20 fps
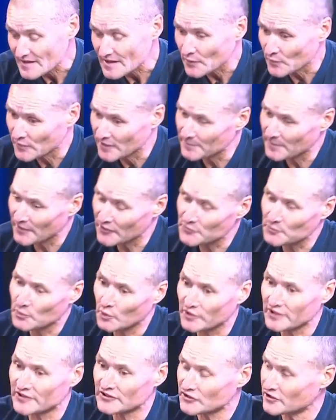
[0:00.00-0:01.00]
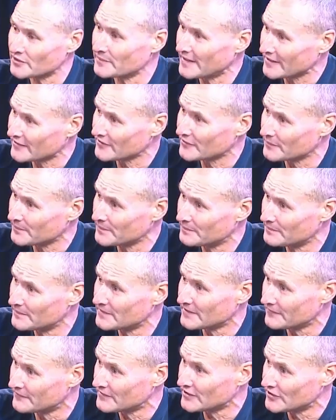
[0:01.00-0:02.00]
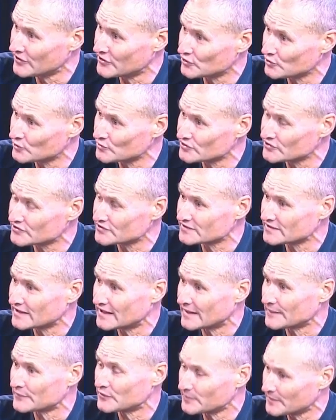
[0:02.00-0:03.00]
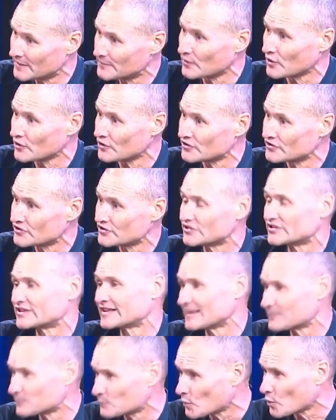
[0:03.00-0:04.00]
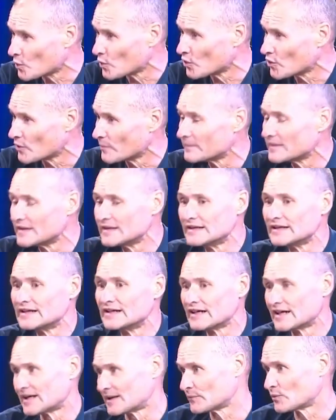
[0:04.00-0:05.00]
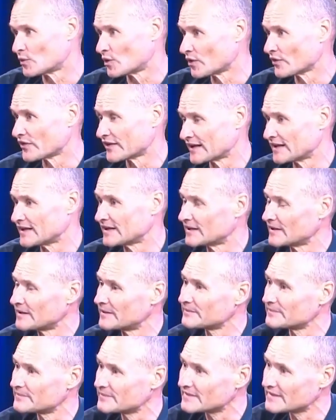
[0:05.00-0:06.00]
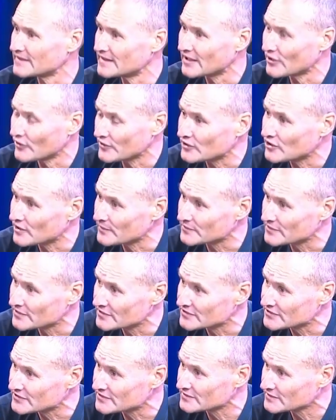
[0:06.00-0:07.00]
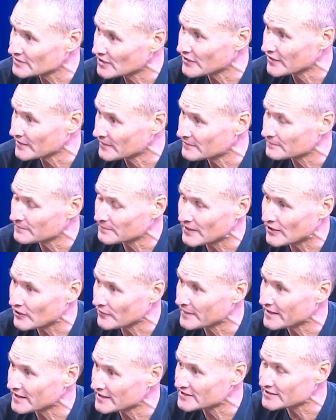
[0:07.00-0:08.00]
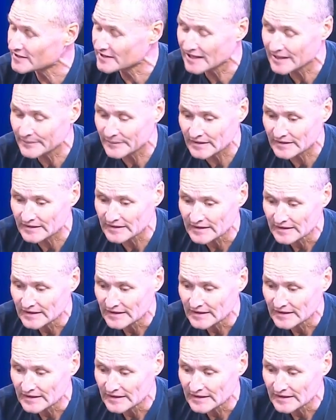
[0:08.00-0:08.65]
We're both put into the back of the vehicles to be monitored, kept warm, while the air helicopters, you know, the paramedics are coming.